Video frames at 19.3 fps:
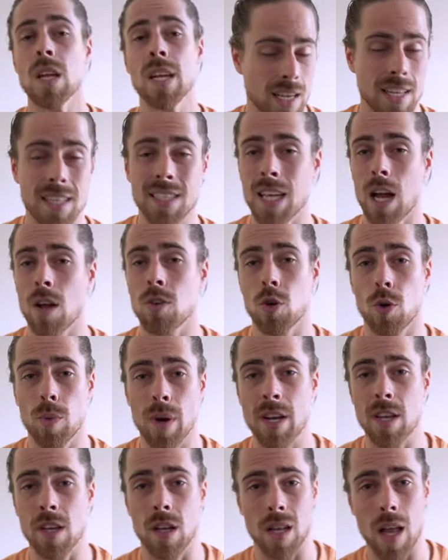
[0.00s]
it sounds
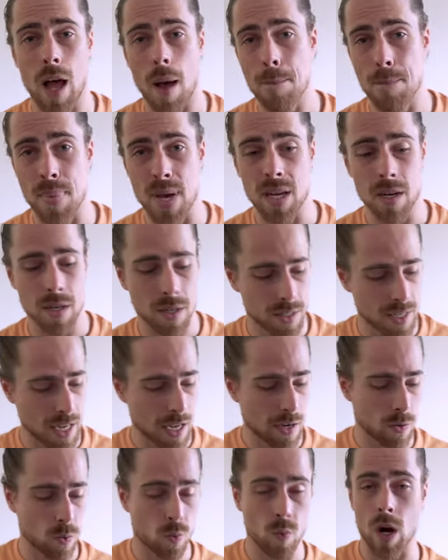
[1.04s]
already a lot better
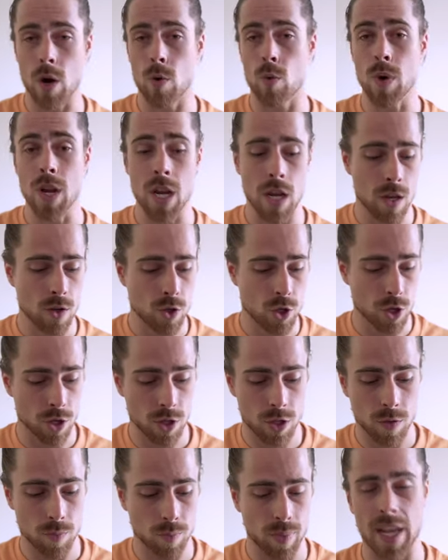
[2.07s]
than when we
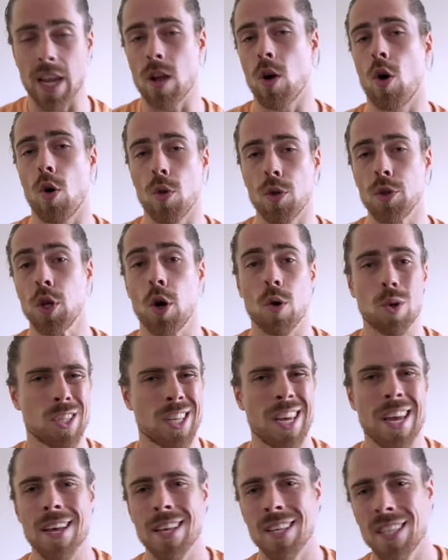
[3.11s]
just play all the notes
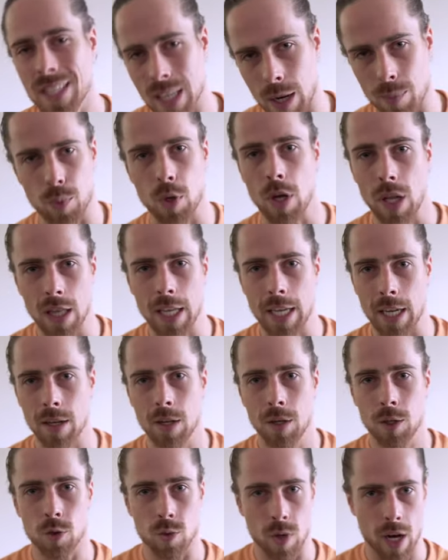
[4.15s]
separately,
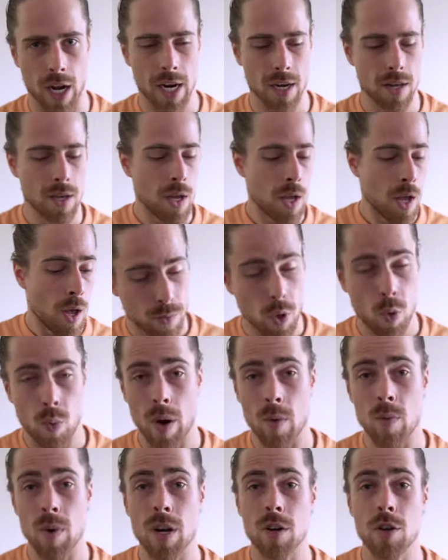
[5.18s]
right? But
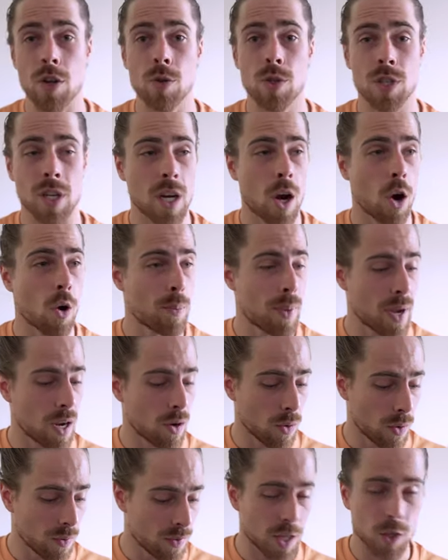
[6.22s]
when we're using our
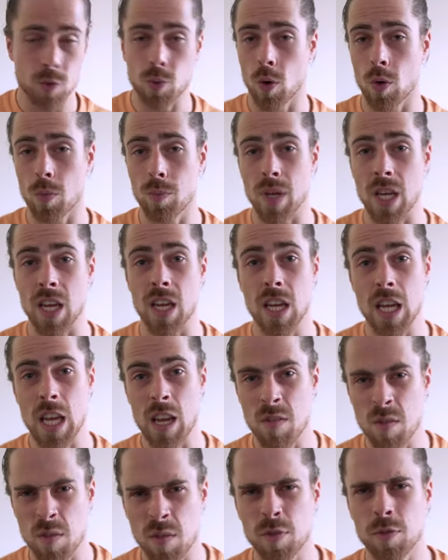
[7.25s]
pedal, this will be
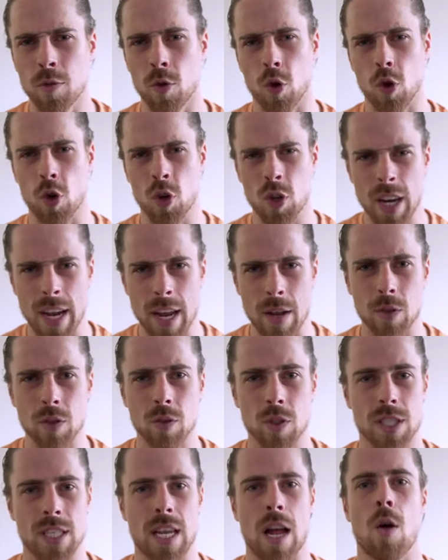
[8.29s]
even fuller
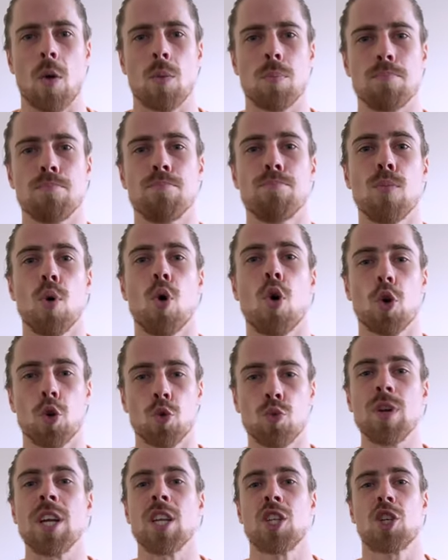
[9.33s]
and sound more
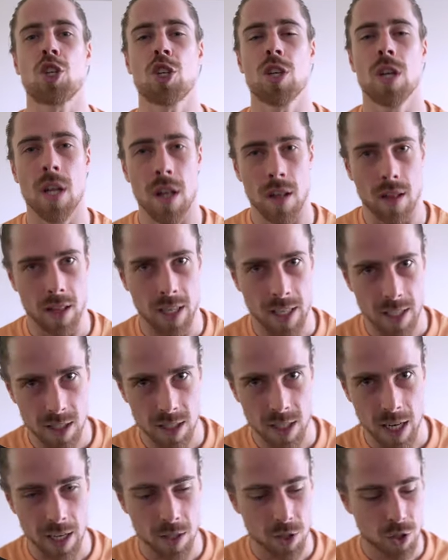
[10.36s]
rich let's
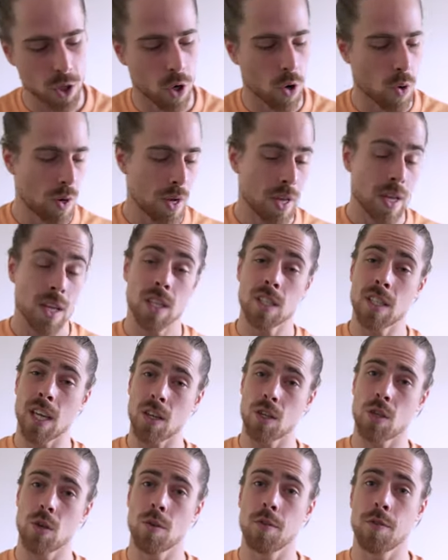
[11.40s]
say. So stay
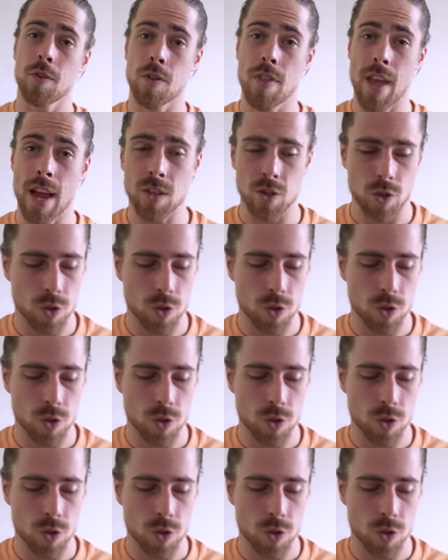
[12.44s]
tuned for that